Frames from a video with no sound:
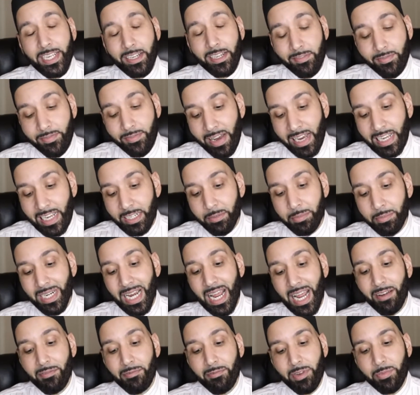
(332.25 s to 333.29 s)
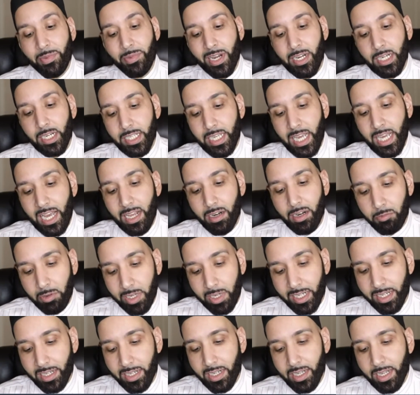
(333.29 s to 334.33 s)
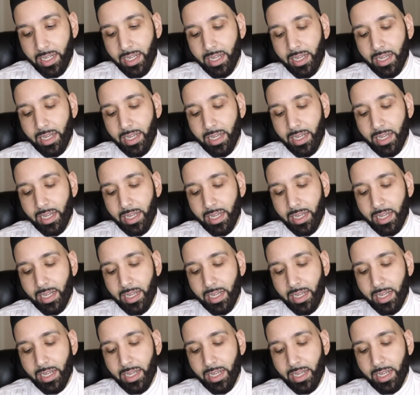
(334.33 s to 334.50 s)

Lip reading: fight, but everybody can't win.